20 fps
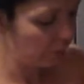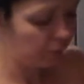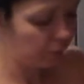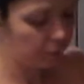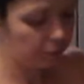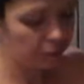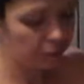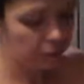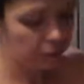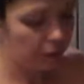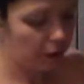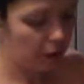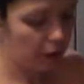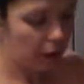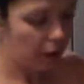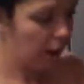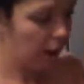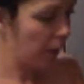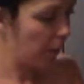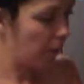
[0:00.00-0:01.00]

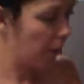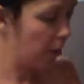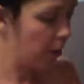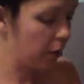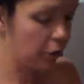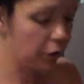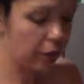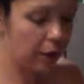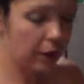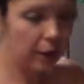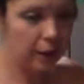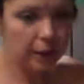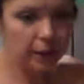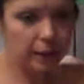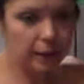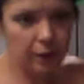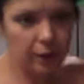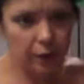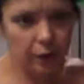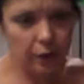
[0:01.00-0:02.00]
I'm going to trade these
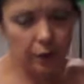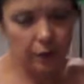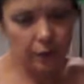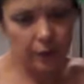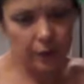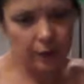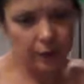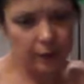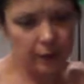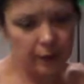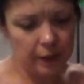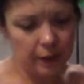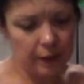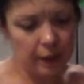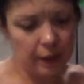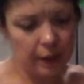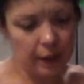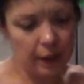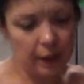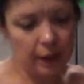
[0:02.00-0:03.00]
out so you can see
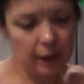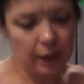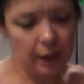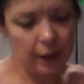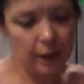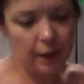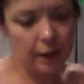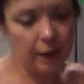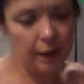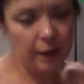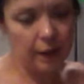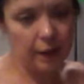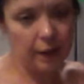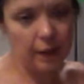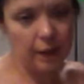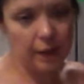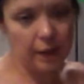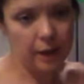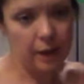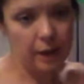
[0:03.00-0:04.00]
again
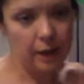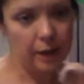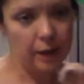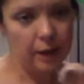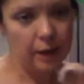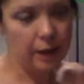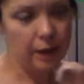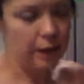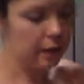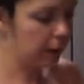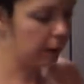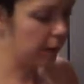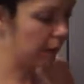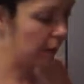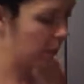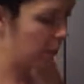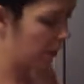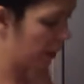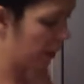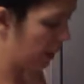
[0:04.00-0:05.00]
this
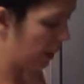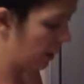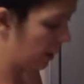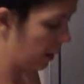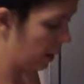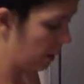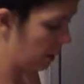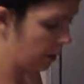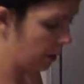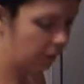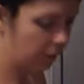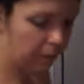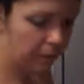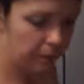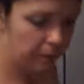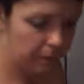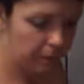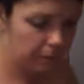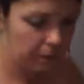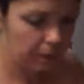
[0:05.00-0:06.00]
jamaica,
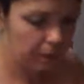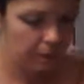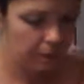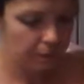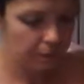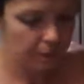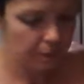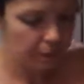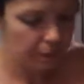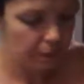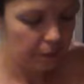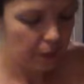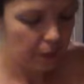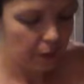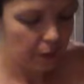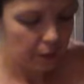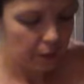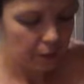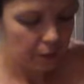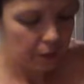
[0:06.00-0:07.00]

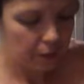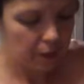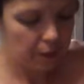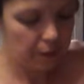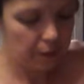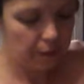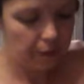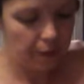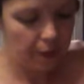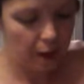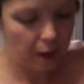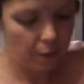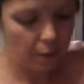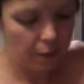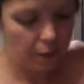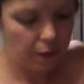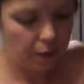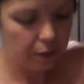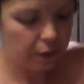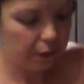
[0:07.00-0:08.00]
these
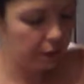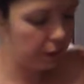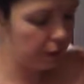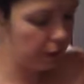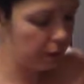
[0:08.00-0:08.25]
flowers.